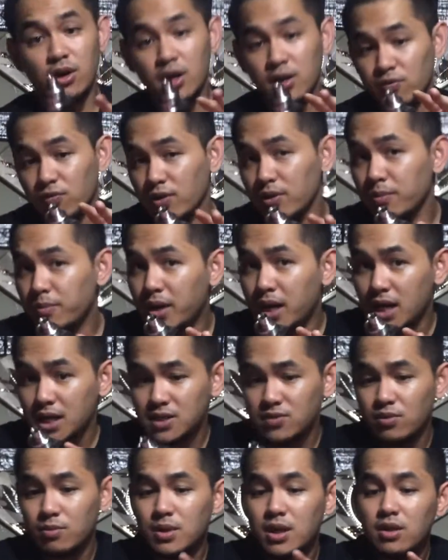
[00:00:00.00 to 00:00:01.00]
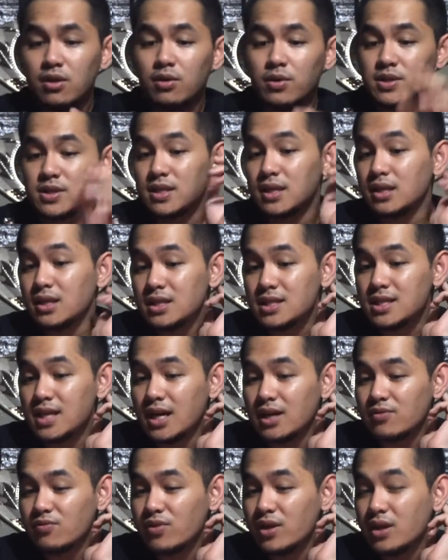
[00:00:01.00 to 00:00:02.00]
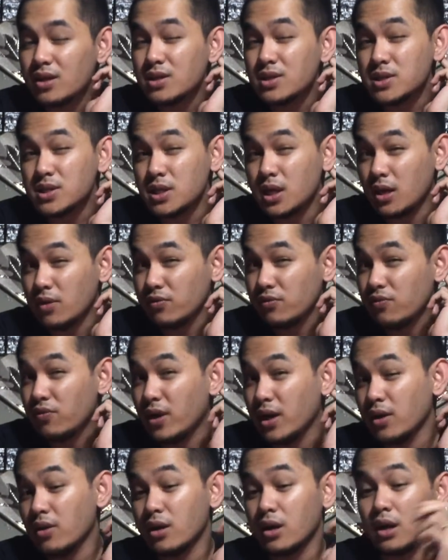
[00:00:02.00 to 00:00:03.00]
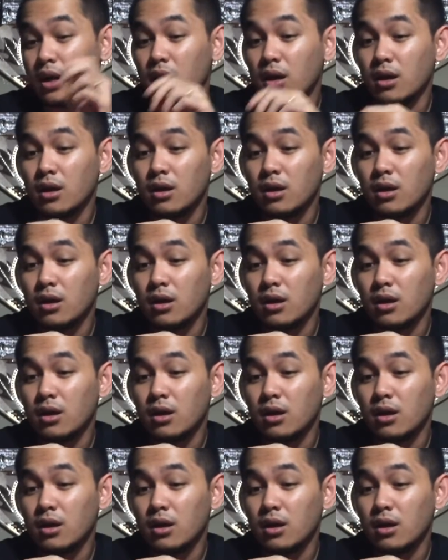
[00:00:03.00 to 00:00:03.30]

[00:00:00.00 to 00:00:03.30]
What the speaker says: con for the box for me though is that it's got very soft firing.